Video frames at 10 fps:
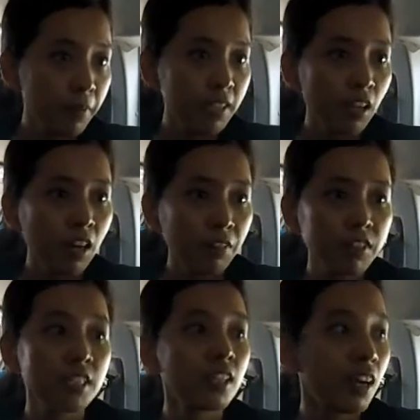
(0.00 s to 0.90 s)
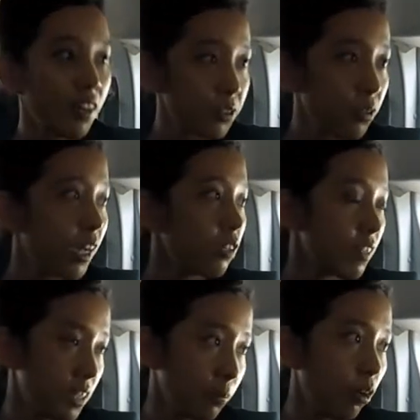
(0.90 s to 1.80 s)
bed now have the inter-RSU
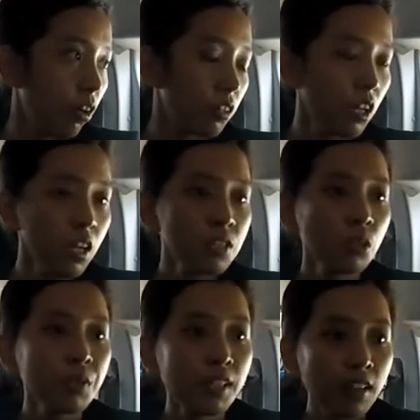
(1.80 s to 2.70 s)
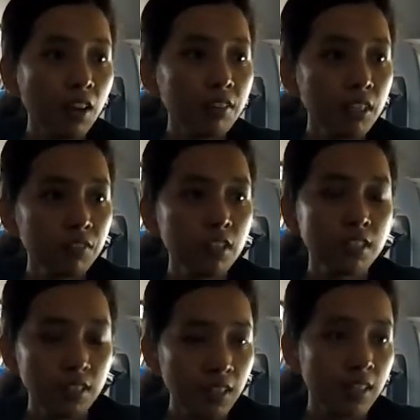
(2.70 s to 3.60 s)
handover support. So we can now give the
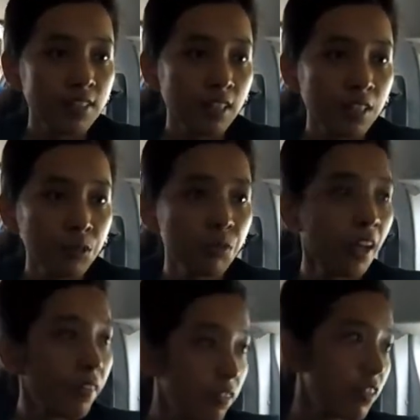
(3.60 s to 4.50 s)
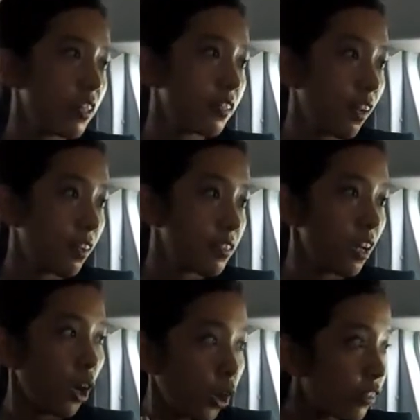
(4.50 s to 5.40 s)
internet access to every vehicle
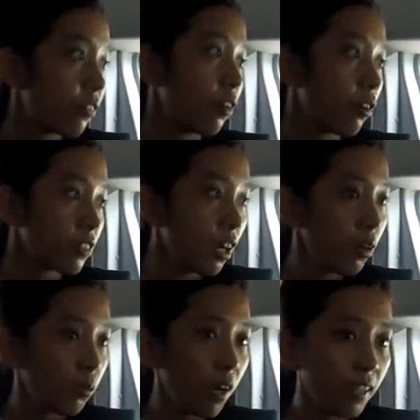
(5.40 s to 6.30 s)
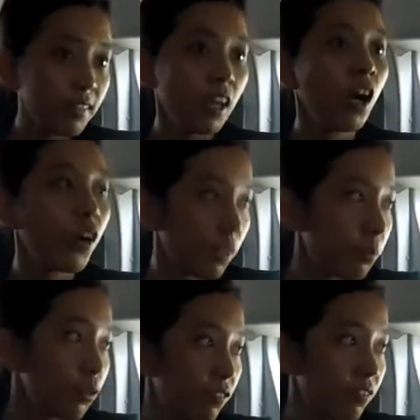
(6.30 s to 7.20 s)
on the road while they are on the
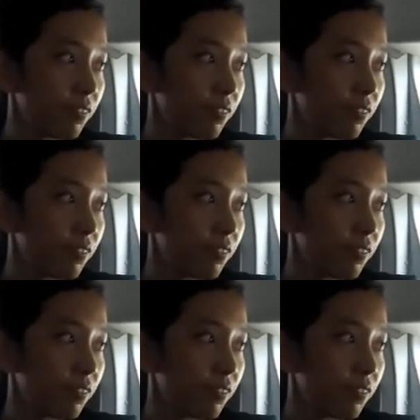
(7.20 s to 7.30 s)
move.